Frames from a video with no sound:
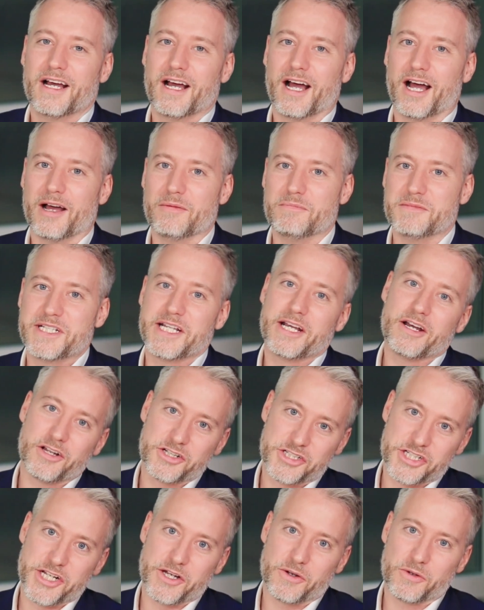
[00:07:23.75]

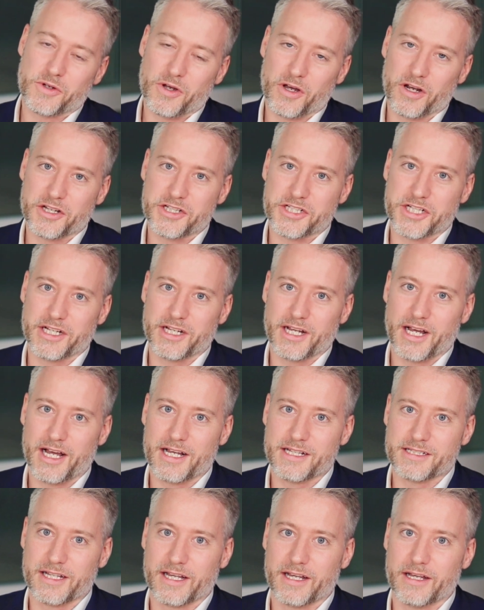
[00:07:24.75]
DRG Oncology
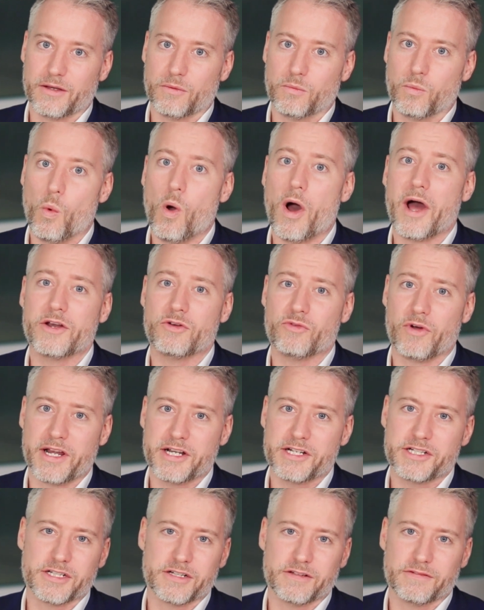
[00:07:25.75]
has a wide
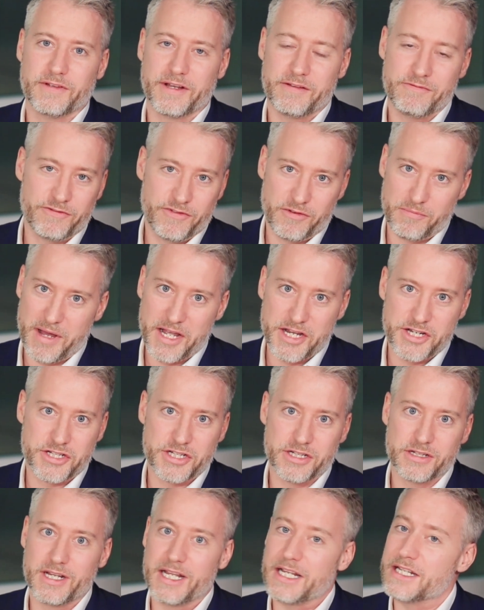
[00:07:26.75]
range of information,